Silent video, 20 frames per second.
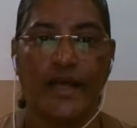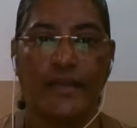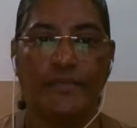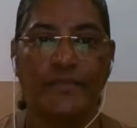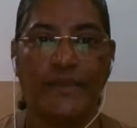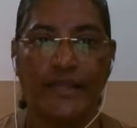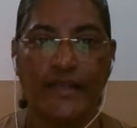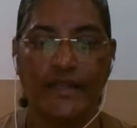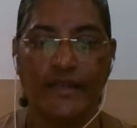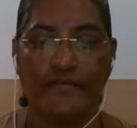I
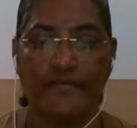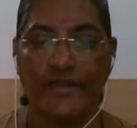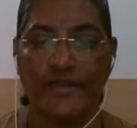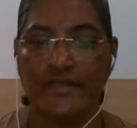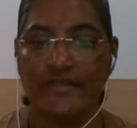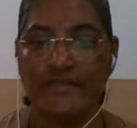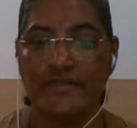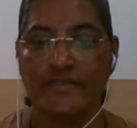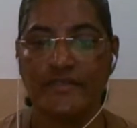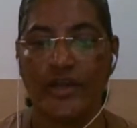believe
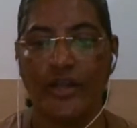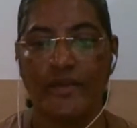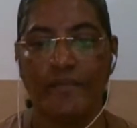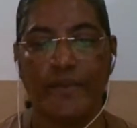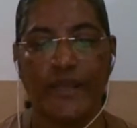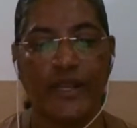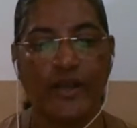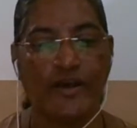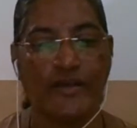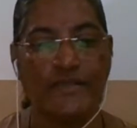it is
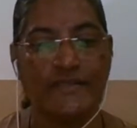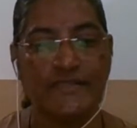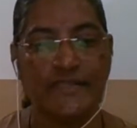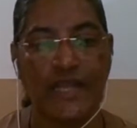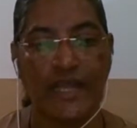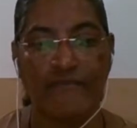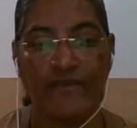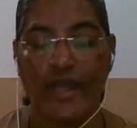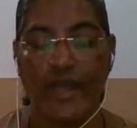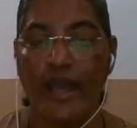not because
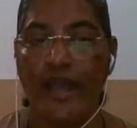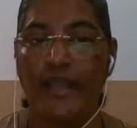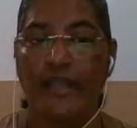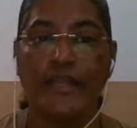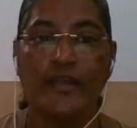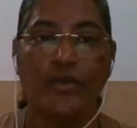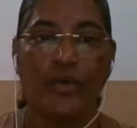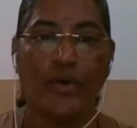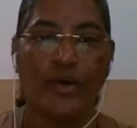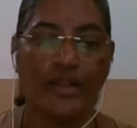they are
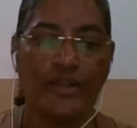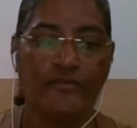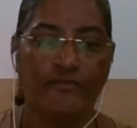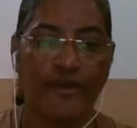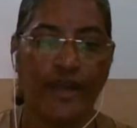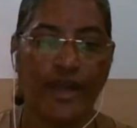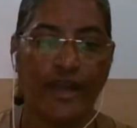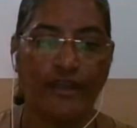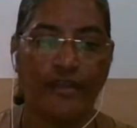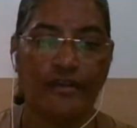highly
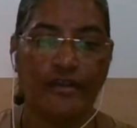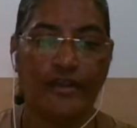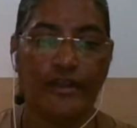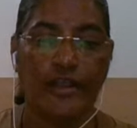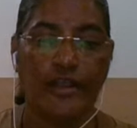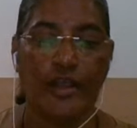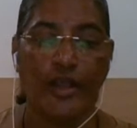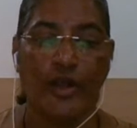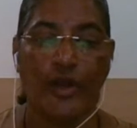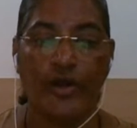qualified
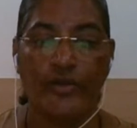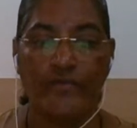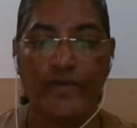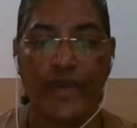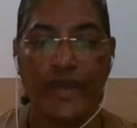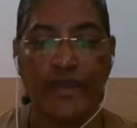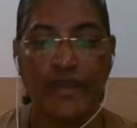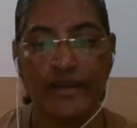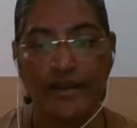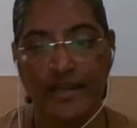or
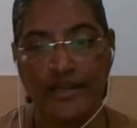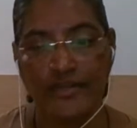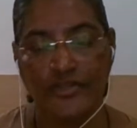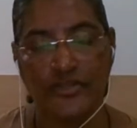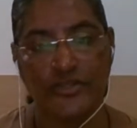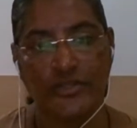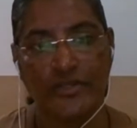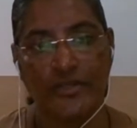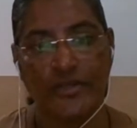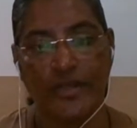very
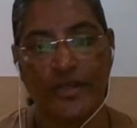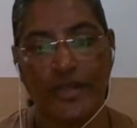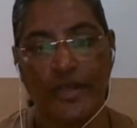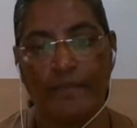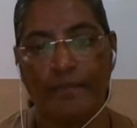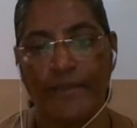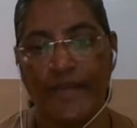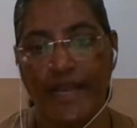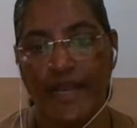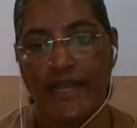rich,
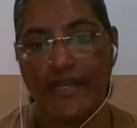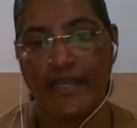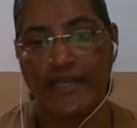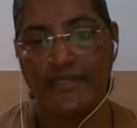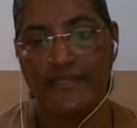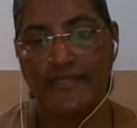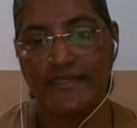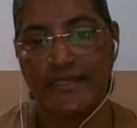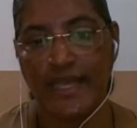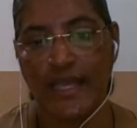but I
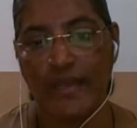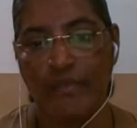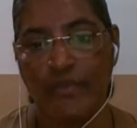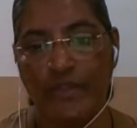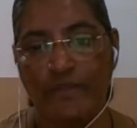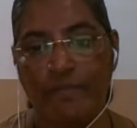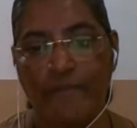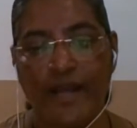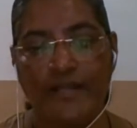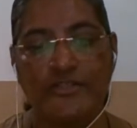can say
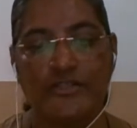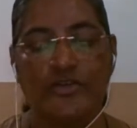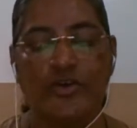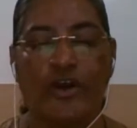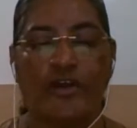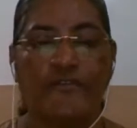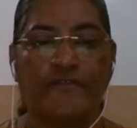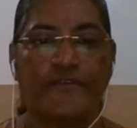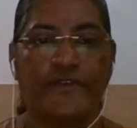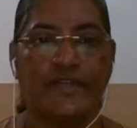with much
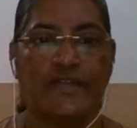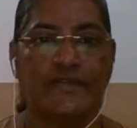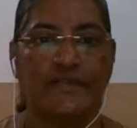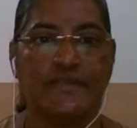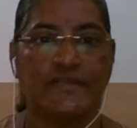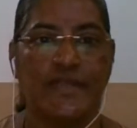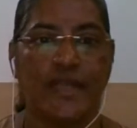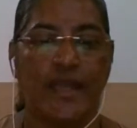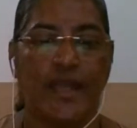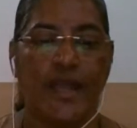
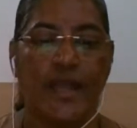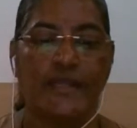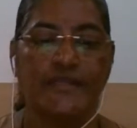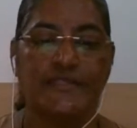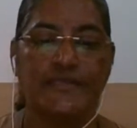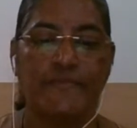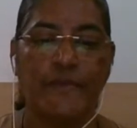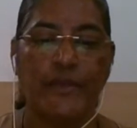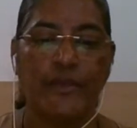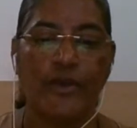confidence
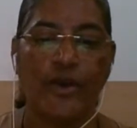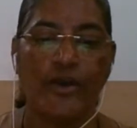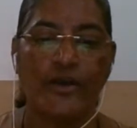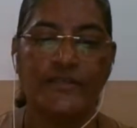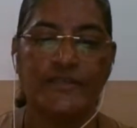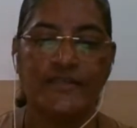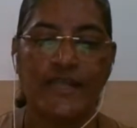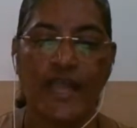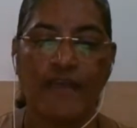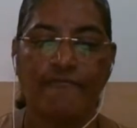it's
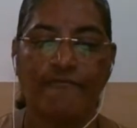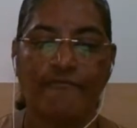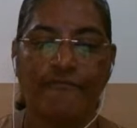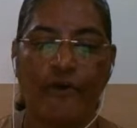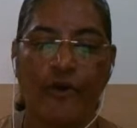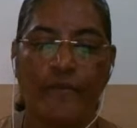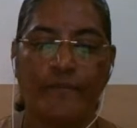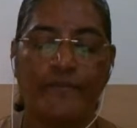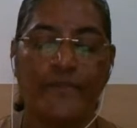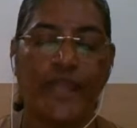because they have
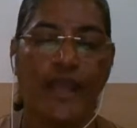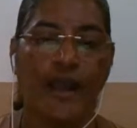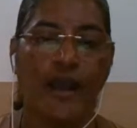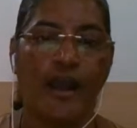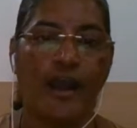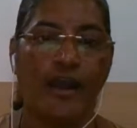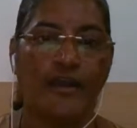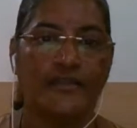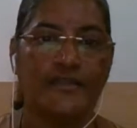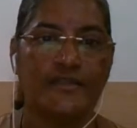formed their
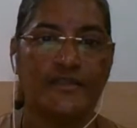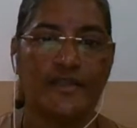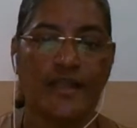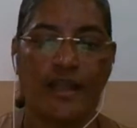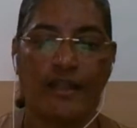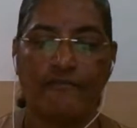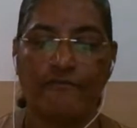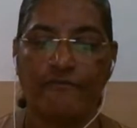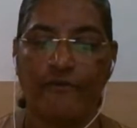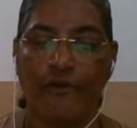hearts
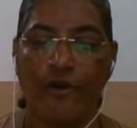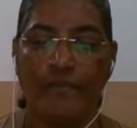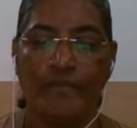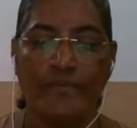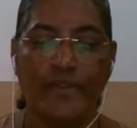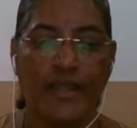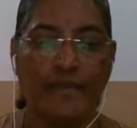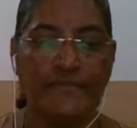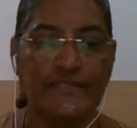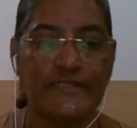and
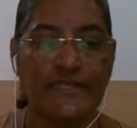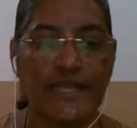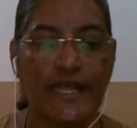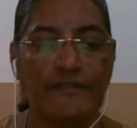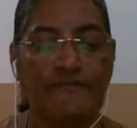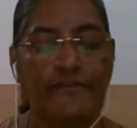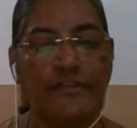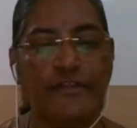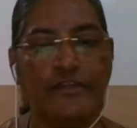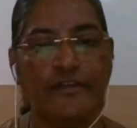formed
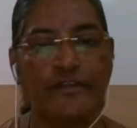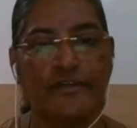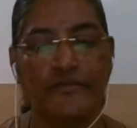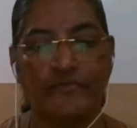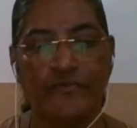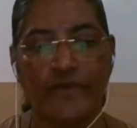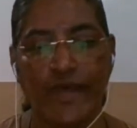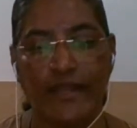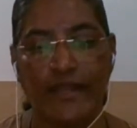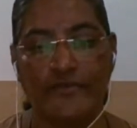themselves with
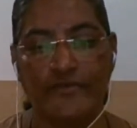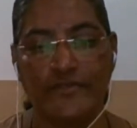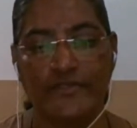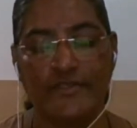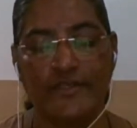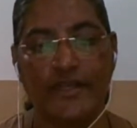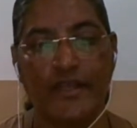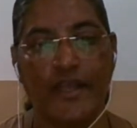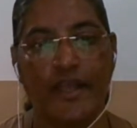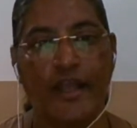good
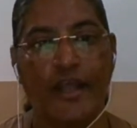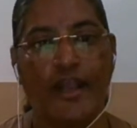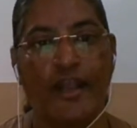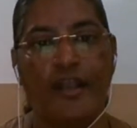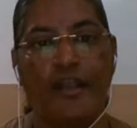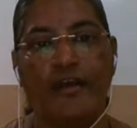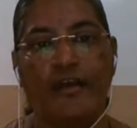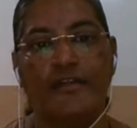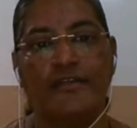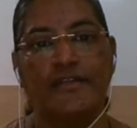values
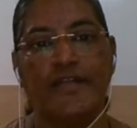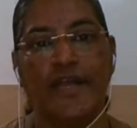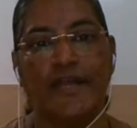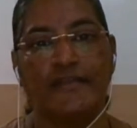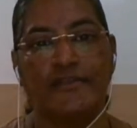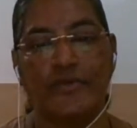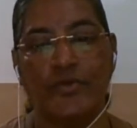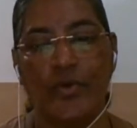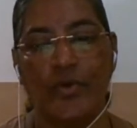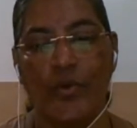learned
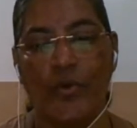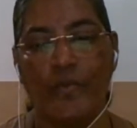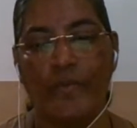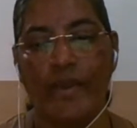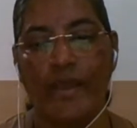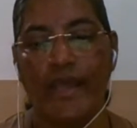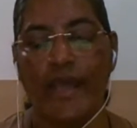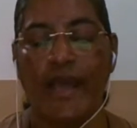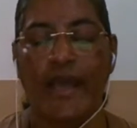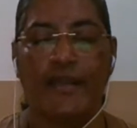at home
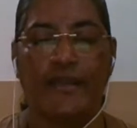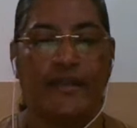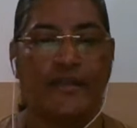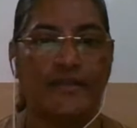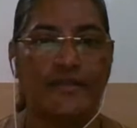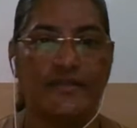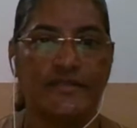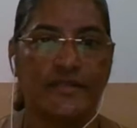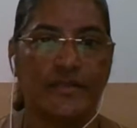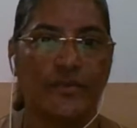and in
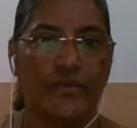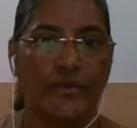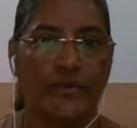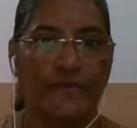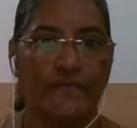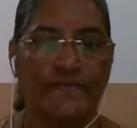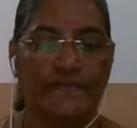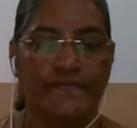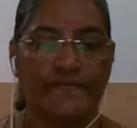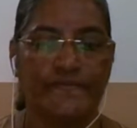the school.